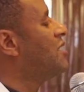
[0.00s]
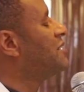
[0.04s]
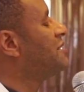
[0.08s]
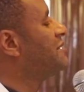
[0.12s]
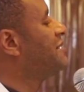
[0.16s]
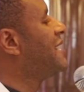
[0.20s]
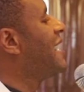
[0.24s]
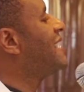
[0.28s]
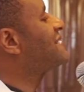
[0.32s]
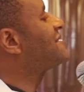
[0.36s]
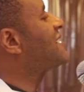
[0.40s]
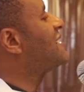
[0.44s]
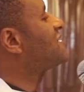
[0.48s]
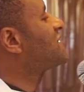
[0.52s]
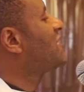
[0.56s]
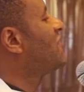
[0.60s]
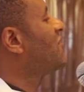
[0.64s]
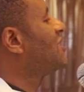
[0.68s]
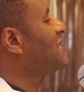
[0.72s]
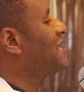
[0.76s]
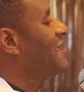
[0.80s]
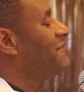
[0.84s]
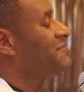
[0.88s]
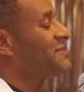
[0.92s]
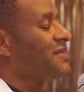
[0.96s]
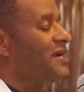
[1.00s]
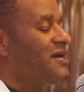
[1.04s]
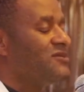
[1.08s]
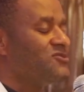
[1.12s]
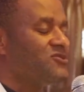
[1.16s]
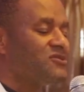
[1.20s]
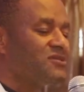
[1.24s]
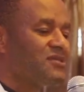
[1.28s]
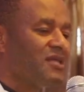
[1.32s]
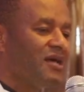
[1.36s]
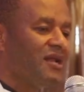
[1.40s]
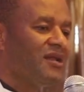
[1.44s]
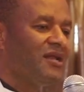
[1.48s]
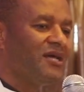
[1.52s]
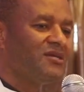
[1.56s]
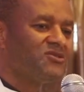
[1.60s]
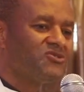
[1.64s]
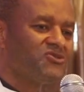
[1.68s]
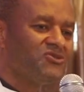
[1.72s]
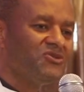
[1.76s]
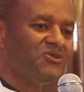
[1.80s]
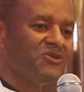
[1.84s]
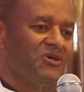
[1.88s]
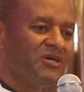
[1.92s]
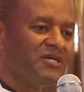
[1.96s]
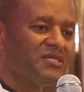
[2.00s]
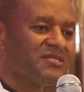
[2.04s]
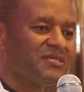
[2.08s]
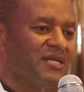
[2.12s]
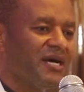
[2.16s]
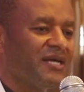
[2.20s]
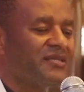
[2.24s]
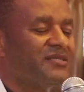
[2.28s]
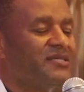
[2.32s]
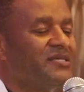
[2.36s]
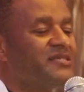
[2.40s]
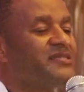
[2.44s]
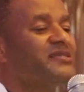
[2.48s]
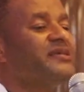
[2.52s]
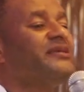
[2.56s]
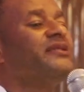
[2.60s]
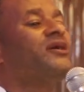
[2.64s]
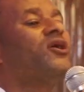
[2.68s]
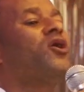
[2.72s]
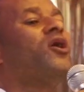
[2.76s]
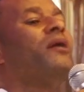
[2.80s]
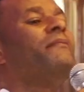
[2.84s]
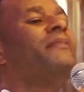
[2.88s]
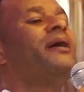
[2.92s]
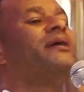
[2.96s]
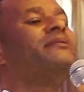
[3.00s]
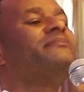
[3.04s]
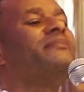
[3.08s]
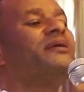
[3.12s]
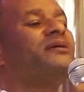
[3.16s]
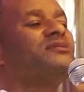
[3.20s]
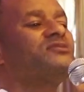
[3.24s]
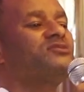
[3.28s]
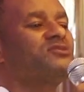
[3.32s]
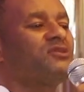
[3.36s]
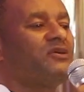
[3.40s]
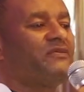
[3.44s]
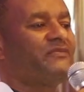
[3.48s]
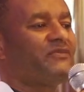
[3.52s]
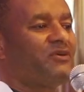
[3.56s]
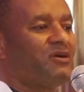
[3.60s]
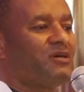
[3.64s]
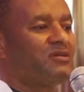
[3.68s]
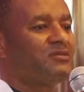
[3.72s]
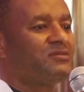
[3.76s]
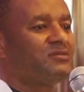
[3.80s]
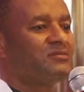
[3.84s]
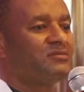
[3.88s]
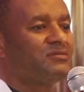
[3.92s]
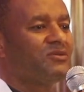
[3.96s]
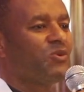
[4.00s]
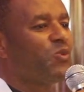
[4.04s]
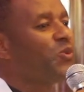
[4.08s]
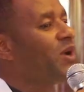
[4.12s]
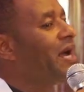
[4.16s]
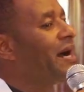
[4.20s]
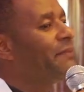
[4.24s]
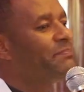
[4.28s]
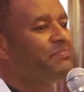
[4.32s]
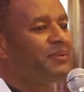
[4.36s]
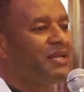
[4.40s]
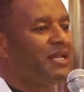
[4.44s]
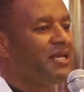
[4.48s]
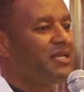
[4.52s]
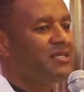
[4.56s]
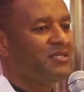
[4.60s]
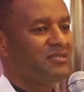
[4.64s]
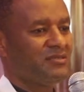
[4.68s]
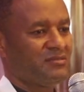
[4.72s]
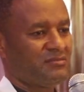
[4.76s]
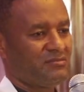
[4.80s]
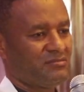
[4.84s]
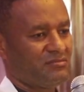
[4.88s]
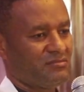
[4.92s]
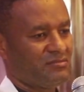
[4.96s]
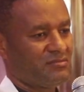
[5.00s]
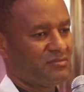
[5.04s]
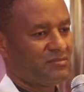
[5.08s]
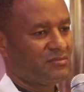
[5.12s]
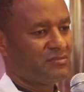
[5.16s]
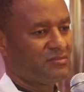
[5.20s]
The essence of what I'm trying to tell, let you know, is that you see the commandments of God, we are playing.